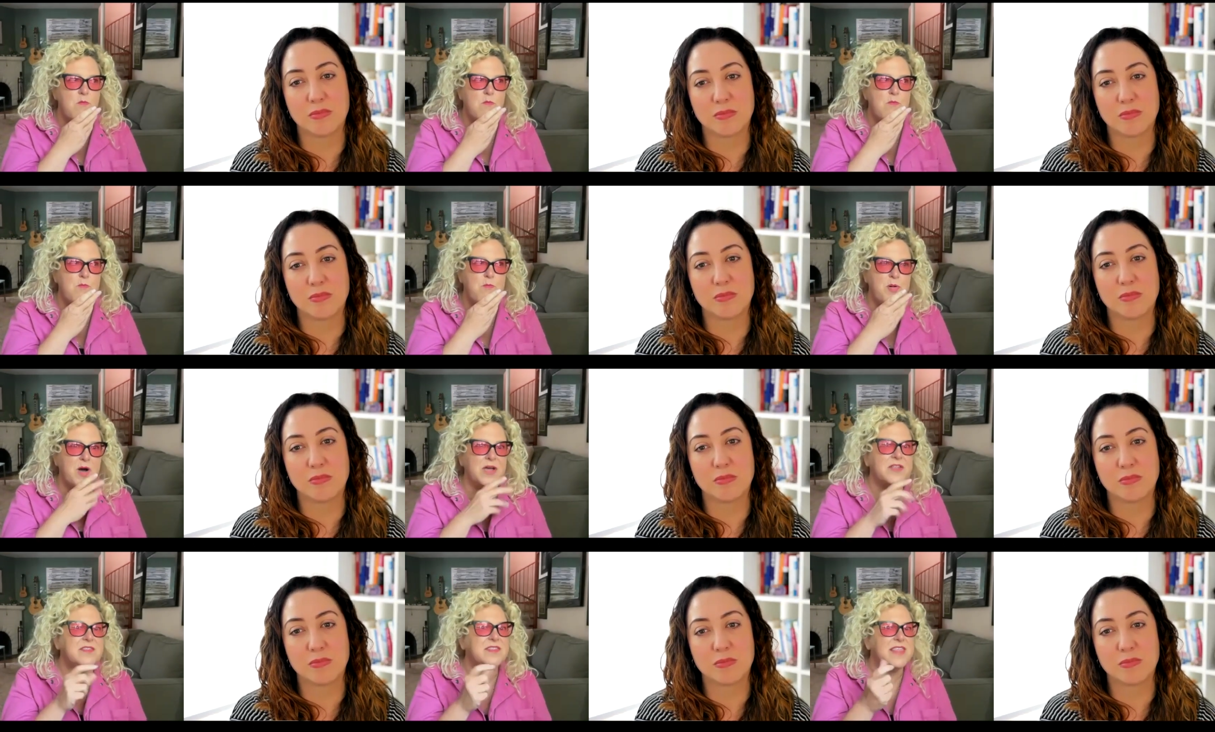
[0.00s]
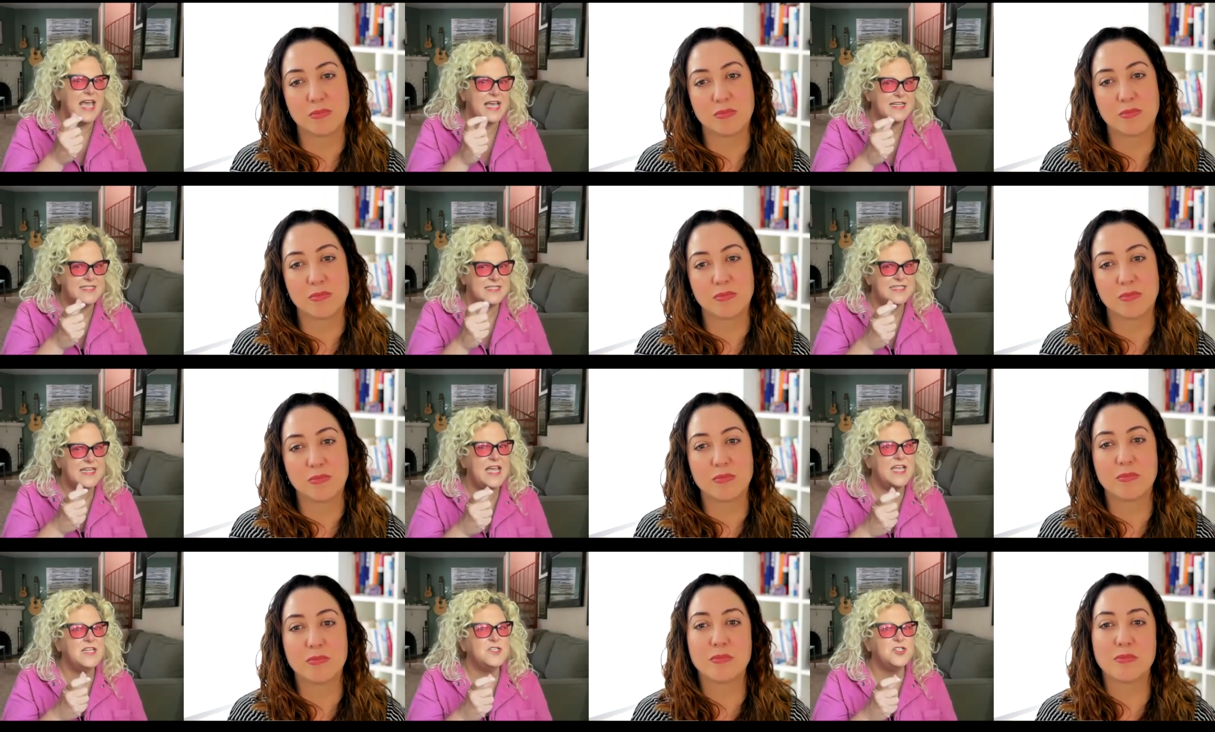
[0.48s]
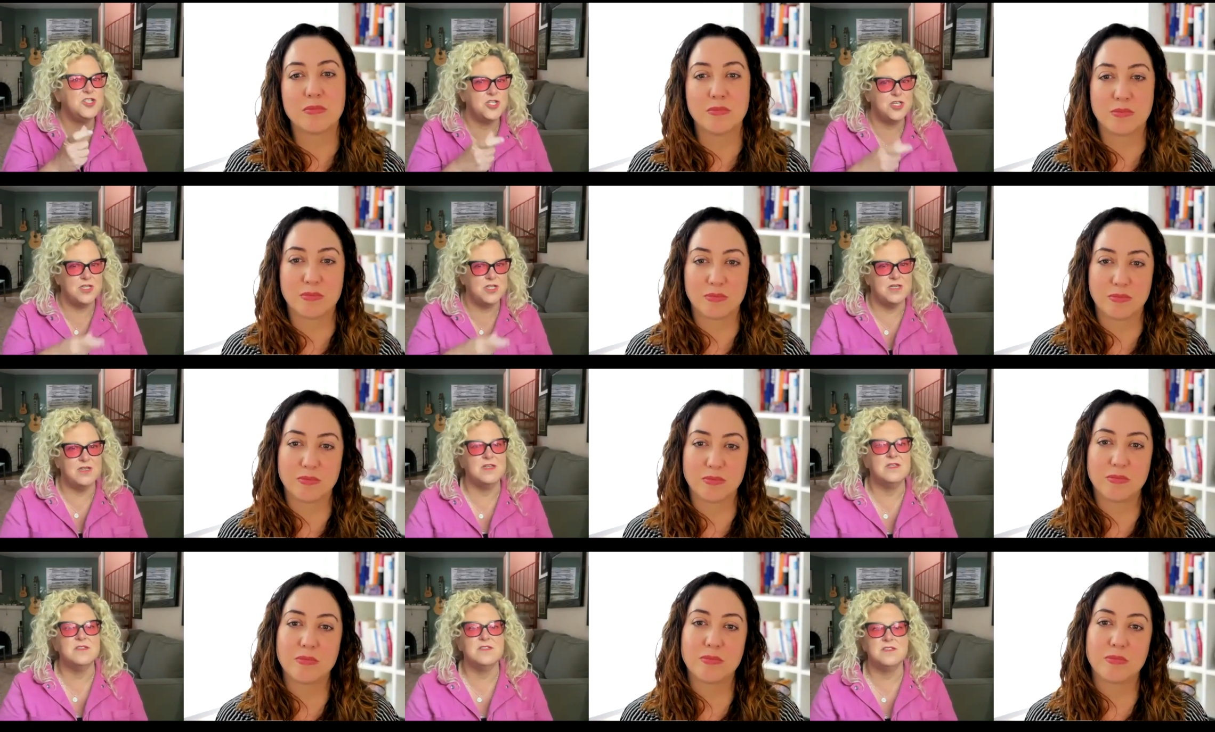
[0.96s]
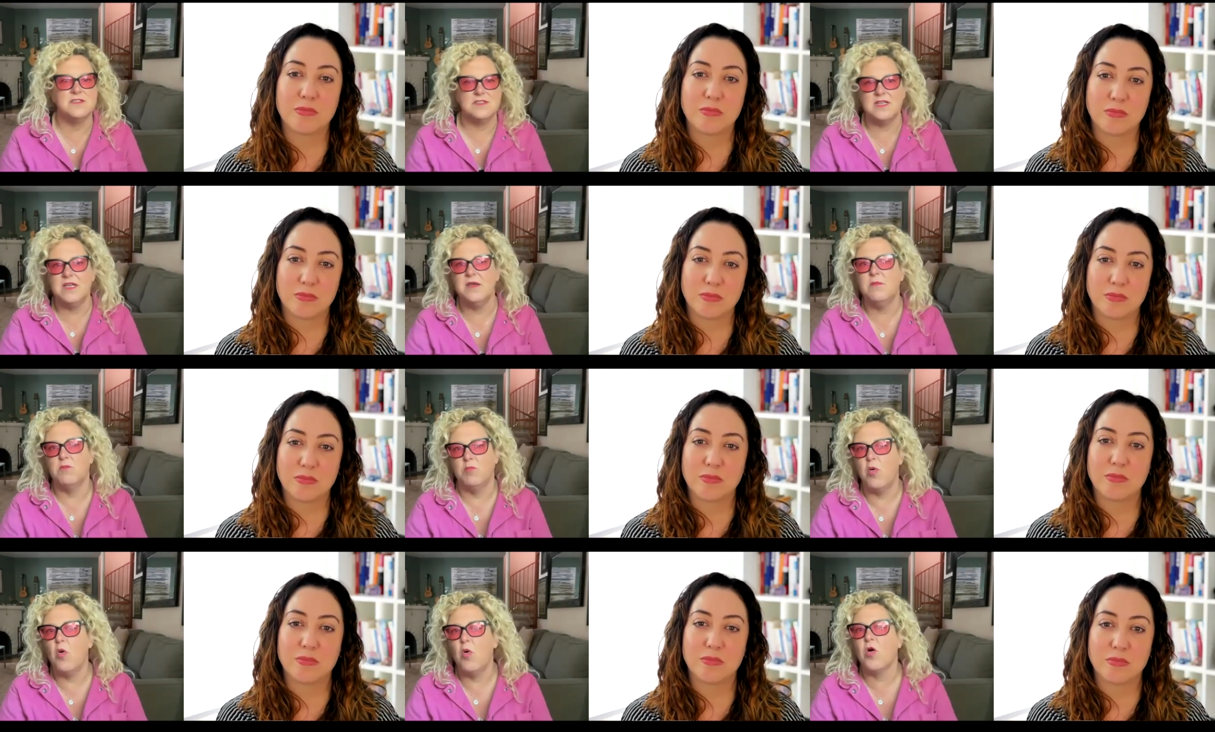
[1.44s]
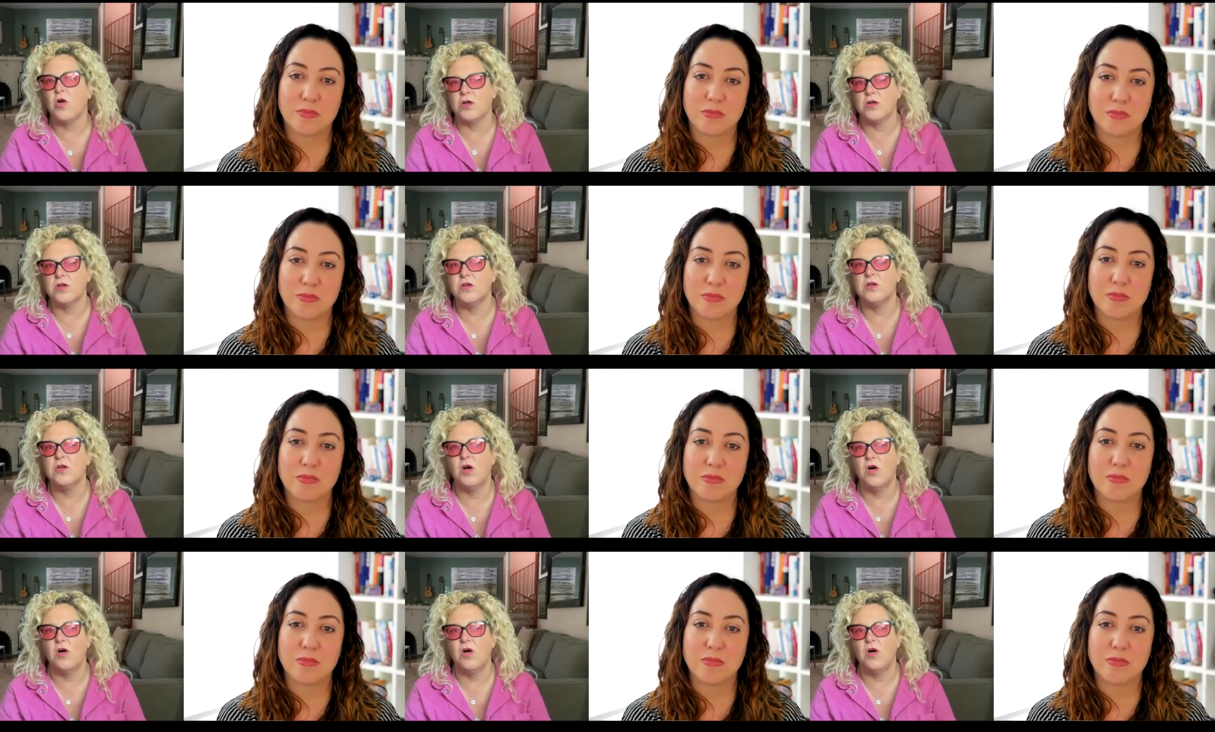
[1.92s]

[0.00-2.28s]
Speaker 1: but that tension is important